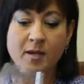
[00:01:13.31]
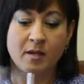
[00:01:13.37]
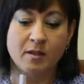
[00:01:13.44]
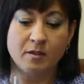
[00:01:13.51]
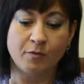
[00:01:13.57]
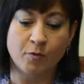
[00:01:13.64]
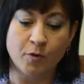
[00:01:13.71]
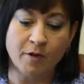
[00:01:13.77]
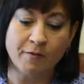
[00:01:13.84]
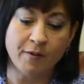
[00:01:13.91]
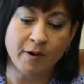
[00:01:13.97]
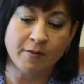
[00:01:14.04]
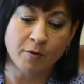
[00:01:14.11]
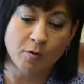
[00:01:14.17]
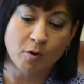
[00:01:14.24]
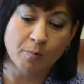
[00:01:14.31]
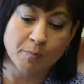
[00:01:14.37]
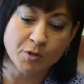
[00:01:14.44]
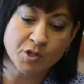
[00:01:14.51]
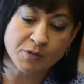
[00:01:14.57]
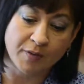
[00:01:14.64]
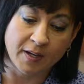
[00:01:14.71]
The 45-year-old
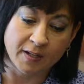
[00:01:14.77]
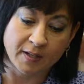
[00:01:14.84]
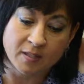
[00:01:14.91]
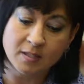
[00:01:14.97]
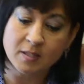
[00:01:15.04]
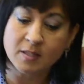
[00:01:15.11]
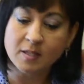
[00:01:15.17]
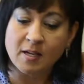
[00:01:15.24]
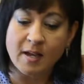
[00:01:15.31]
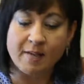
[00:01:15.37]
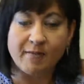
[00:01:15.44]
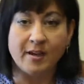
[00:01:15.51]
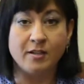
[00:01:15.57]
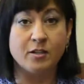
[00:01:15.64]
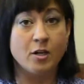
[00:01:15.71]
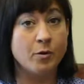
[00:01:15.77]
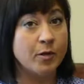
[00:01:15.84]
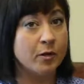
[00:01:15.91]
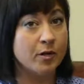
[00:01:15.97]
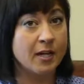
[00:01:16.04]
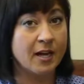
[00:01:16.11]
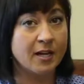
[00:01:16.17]
bush vines have had no
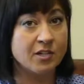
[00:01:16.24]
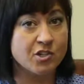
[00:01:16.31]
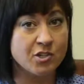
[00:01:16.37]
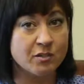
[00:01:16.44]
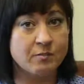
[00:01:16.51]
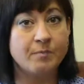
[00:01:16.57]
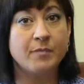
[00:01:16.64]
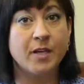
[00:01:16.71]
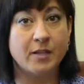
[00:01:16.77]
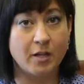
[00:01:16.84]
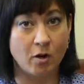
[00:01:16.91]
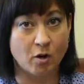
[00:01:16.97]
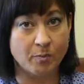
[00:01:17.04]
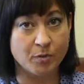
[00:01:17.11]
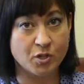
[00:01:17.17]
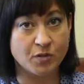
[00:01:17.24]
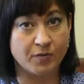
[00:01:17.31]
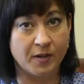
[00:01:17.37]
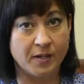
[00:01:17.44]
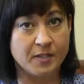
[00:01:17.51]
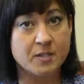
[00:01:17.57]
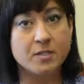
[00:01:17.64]
irrigation, and they are bush
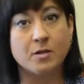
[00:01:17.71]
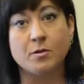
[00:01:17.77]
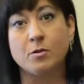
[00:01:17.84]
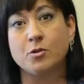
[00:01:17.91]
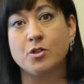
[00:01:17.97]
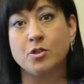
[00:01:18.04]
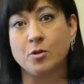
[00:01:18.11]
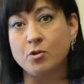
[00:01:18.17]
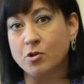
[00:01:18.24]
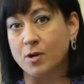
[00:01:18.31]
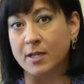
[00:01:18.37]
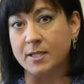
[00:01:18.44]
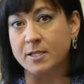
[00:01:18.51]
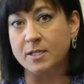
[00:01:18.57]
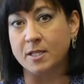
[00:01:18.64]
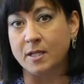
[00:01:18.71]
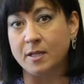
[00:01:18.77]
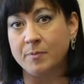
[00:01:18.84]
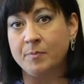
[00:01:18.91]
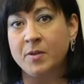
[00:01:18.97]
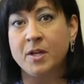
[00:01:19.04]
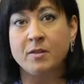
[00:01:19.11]
vines, so there's no trellising.
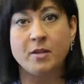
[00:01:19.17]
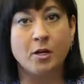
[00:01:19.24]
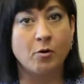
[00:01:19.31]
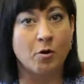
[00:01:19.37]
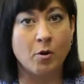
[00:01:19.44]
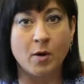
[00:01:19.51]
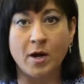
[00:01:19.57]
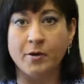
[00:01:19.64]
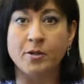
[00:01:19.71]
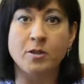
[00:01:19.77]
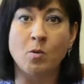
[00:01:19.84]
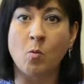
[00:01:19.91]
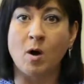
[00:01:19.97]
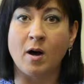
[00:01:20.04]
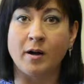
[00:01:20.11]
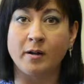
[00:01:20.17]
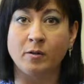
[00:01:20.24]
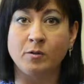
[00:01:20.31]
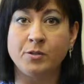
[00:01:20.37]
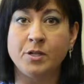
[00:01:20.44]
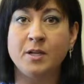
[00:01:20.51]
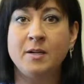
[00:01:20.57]
They grow out in the
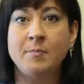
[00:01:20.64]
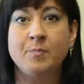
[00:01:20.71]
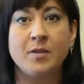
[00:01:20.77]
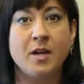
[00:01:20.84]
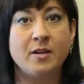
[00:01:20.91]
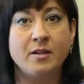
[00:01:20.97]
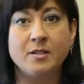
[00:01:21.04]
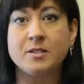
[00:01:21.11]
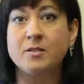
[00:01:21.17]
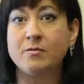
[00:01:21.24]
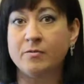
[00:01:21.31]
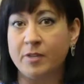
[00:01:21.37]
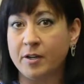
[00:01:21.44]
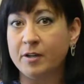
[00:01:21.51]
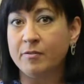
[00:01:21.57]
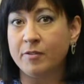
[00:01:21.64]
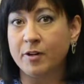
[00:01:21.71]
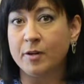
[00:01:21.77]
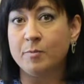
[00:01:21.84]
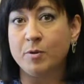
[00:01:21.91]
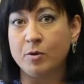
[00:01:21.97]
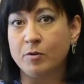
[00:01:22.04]
wild, and it is a very,
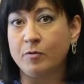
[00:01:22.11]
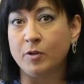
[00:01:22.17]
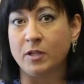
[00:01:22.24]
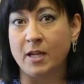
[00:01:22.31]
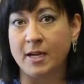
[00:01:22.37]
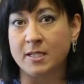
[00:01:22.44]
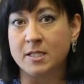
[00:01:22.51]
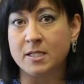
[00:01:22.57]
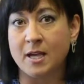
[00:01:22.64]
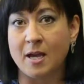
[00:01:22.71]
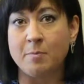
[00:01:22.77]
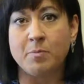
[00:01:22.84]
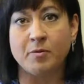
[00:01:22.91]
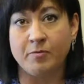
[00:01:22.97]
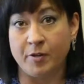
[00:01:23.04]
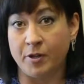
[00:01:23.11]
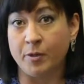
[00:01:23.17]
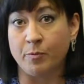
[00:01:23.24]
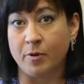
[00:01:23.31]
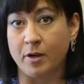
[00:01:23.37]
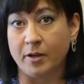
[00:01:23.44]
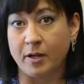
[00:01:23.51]
very beautiful landscape, but very
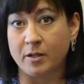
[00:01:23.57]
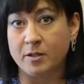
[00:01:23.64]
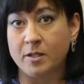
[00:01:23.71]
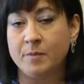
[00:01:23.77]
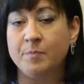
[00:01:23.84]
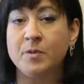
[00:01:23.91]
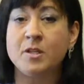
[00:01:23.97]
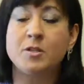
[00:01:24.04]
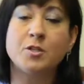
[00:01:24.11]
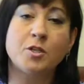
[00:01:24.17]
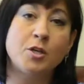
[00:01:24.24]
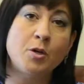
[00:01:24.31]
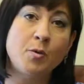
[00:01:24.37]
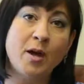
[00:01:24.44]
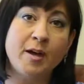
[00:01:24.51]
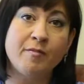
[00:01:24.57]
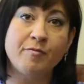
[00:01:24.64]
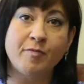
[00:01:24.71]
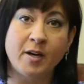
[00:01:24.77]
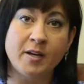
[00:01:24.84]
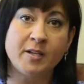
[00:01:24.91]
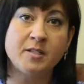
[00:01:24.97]
rugged. So you have
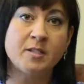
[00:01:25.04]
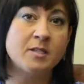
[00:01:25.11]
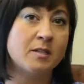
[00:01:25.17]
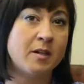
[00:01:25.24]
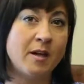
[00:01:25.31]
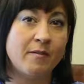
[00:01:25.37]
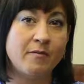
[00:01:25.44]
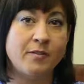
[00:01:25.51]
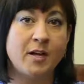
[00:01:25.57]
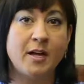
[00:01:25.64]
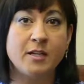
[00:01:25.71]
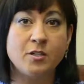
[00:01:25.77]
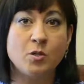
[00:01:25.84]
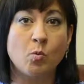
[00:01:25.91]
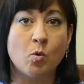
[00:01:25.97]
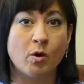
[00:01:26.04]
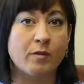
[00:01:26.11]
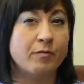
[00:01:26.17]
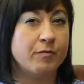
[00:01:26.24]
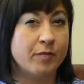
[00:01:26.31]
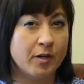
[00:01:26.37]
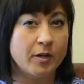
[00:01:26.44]
vines that have had to work
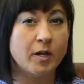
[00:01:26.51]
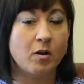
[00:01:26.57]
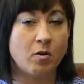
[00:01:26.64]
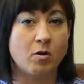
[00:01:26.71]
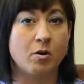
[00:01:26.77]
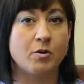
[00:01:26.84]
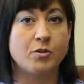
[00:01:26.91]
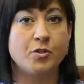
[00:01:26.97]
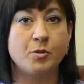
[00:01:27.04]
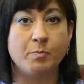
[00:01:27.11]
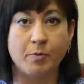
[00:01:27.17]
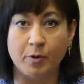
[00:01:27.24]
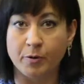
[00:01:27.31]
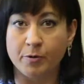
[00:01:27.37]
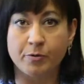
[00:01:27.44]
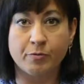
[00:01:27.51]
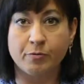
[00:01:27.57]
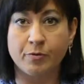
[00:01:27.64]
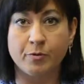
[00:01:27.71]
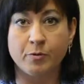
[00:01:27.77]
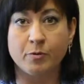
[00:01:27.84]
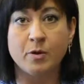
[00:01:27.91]
very hard to burrow
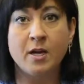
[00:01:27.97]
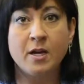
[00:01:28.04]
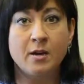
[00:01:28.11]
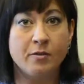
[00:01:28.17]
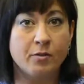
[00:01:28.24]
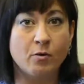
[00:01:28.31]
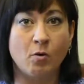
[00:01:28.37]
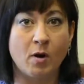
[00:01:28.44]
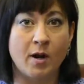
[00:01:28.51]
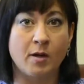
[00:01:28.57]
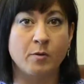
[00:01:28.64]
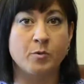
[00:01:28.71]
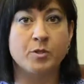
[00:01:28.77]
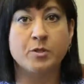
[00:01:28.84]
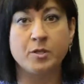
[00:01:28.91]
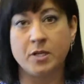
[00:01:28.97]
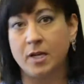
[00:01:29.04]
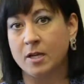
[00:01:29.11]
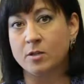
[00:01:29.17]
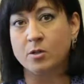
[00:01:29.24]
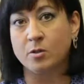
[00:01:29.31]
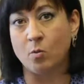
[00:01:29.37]
through the ground to
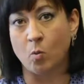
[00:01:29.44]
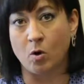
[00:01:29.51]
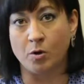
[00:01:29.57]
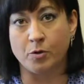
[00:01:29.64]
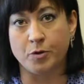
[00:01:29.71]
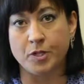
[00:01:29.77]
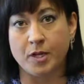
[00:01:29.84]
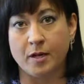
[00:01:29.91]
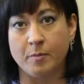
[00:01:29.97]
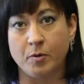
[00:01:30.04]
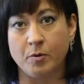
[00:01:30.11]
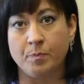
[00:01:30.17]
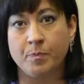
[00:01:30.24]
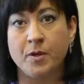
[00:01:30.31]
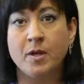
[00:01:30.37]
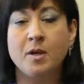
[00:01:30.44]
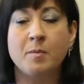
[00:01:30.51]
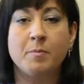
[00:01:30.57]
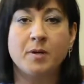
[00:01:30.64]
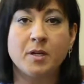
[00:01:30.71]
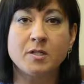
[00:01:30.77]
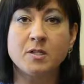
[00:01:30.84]
get to the water table.
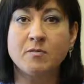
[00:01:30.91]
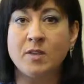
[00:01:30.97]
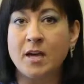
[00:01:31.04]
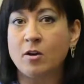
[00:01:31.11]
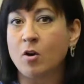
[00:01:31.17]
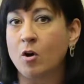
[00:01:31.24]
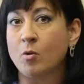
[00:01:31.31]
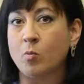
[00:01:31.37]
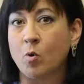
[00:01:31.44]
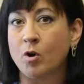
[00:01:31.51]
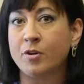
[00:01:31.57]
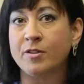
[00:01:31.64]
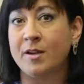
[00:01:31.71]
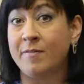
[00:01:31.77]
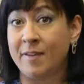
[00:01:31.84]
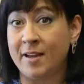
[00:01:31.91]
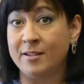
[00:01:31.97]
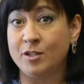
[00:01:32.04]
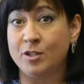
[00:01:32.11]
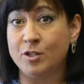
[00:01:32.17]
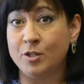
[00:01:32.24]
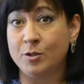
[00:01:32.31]
Because of that hard work they've had
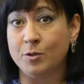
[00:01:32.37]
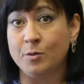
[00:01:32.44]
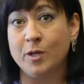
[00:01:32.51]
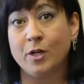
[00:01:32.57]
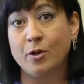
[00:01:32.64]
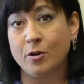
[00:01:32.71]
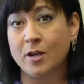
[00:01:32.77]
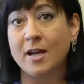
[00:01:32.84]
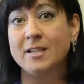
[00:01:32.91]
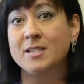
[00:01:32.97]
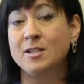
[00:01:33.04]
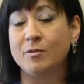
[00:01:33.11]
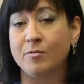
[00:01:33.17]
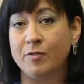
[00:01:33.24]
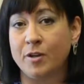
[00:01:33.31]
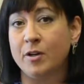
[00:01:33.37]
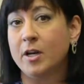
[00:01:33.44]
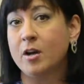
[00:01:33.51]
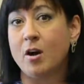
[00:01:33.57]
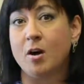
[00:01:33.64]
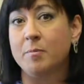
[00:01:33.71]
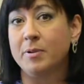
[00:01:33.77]
to do, it creates a very
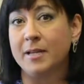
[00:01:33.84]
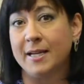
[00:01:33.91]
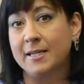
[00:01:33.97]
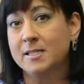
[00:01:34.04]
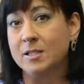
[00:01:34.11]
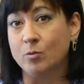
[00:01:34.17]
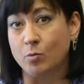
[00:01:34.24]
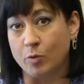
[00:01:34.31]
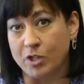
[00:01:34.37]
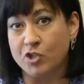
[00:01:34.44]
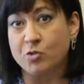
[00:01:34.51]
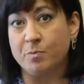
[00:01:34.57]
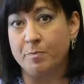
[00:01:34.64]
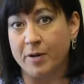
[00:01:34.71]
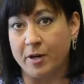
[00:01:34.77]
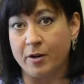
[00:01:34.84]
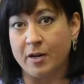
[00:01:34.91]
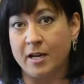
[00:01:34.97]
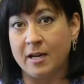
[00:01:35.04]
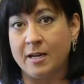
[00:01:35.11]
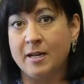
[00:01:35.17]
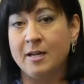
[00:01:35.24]
complex and rich
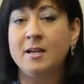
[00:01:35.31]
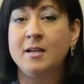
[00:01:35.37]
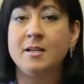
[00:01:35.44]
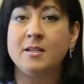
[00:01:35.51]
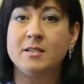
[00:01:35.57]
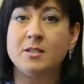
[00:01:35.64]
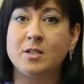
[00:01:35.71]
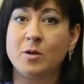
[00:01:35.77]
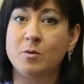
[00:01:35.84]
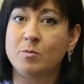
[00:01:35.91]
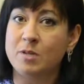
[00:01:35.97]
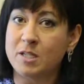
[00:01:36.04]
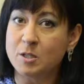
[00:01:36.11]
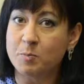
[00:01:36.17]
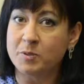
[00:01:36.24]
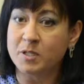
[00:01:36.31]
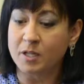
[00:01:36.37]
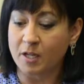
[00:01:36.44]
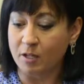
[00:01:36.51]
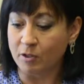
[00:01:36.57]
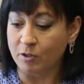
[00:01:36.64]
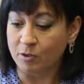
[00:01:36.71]
berry. So these
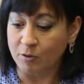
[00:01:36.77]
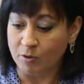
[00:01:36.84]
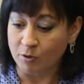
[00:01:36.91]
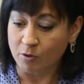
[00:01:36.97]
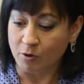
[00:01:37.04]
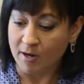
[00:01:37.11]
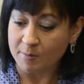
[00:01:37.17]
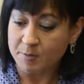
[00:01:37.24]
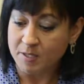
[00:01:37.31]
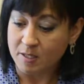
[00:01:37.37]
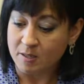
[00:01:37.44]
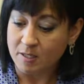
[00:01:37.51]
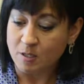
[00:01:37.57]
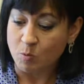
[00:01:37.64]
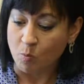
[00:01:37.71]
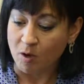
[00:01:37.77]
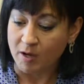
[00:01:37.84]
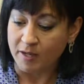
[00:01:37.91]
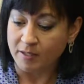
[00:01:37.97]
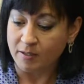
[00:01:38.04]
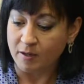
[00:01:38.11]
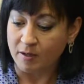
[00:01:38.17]
particular grapes in this
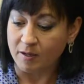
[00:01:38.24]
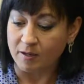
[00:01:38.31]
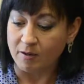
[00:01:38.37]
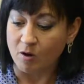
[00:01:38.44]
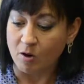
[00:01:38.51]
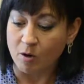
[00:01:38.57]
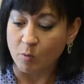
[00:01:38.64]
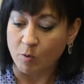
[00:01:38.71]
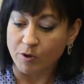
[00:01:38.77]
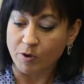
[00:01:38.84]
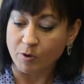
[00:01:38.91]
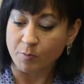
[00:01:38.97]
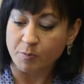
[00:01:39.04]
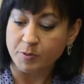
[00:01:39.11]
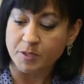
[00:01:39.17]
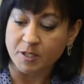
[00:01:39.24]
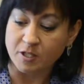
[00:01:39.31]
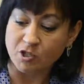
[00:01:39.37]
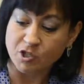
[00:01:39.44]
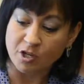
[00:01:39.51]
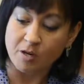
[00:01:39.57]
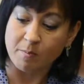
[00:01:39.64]
wine are 100%
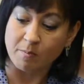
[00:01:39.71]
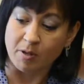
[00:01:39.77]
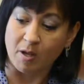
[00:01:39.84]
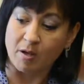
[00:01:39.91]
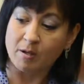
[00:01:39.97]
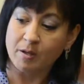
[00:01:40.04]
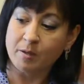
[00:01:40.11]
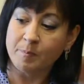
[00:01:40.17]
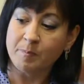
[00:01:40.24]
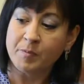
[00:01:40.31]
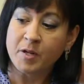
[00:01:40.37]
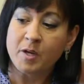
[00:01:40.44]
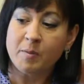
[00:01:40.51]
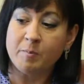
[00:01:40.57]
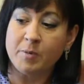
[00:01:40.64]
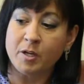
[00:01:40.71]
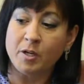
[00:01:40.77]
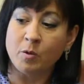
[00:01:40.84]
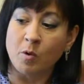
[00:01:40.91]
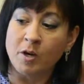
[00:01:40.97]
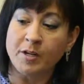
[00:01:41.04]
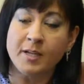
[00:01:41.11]
Chenin Blanc, but
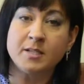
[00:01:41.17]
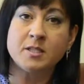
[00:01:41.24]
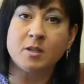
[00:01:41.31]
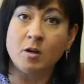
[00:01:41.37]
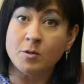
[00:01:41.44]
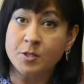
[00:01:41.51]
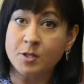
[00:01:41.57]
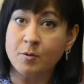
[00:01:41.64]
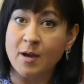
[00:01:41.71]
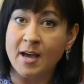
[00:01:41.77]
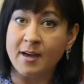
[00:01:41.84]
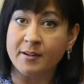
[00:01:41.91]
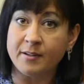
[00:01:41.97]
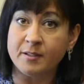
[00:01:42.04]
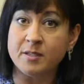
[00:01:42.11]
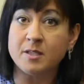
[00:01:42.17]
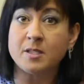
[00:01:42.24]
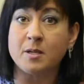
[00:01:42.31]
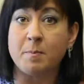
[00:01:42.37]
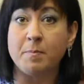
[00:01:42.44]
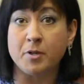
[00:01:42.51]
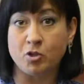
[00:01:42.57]
Johan has also added
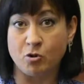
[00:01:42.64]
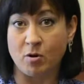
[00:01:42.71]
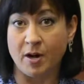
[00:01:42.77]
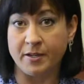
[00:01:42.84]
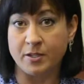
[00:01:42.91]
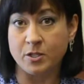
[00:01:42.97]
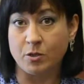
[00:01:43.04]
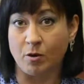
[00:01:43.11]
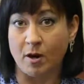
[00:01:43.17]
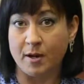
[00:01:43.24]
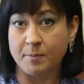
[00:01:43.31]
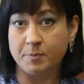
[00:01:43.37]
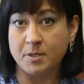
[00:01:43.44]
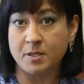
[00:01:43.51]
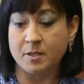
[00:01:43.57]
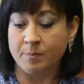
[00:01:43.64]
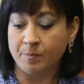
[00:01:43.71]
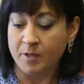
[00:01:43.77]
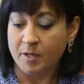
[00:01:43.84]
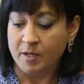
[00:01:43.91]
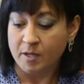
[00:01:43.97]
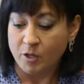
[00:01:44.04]
some botrytis grapes.
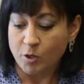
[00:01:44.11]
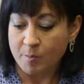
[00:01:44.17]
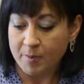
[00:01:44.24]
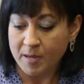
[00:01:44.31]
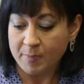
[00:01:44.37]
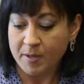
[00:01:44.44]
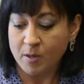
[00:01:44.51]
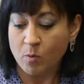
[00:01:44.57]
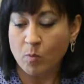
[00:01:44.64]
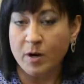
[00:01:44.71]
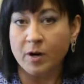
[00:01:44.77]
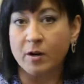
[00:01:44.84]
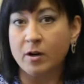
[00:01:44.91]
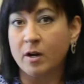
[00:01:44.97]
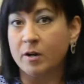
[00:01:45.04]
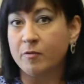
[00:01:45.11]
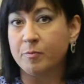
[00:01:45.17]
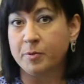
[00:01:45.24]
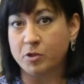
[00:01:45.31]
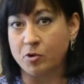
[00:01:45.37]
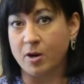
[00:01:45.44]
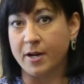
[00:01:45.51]
You may be aware of
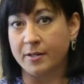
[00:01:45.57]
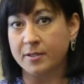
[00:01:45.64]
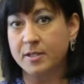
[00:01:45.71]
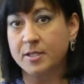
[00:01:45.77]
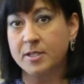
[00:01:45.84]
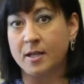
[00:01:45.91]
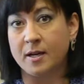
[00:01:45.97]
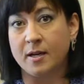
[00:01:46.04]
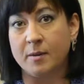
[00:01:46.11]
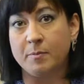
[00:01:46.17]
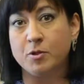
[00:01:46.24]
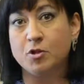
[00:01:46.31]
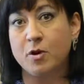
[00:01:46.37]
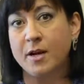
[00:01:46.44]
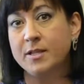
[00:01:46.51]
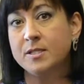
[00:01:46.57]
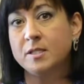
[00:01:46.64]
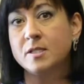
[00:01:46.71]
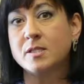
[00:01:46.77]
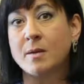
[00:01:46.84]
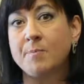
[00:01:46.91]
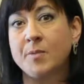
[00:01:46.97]
botrytis. Botrytis is
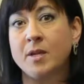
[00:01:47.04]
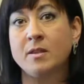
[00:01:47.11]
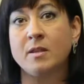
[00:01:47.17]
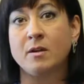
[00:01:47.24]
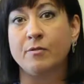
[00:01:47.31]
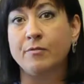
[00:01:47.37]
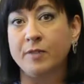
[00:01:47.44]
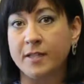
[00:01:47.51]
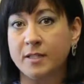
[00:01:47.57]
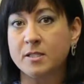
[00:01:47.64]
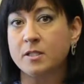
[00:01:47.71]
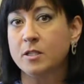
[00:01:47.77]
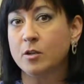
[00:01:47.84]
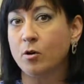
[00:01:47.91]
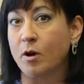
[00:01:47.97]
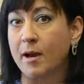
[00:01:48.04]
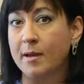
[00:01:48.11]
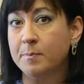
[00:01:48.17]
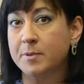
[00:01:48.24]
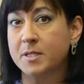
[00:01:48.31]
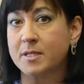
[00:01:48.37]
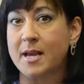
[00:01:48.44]
something that afflicts the
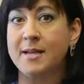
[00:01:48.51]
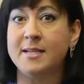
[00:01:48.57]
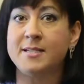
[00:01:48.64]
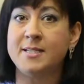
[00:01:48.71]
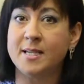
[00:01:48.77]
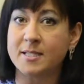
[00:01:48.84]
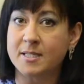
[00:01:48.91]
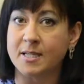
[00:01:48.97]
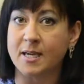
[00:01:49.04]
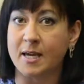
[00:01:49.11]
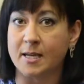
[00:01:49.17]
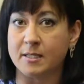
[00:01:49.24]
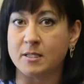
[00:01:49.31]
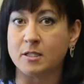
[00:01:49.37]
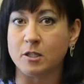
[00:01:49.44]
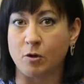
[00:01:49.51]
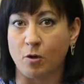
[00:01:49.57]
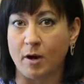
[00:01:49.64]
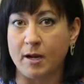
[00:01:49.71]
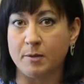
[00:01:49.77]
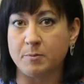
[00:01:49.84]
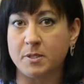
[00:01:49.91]
grapes and it desiccates the
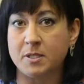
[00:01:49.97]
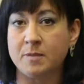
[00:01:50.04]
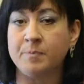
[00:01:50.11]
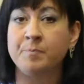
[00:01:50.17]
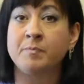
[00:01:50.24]
grapes.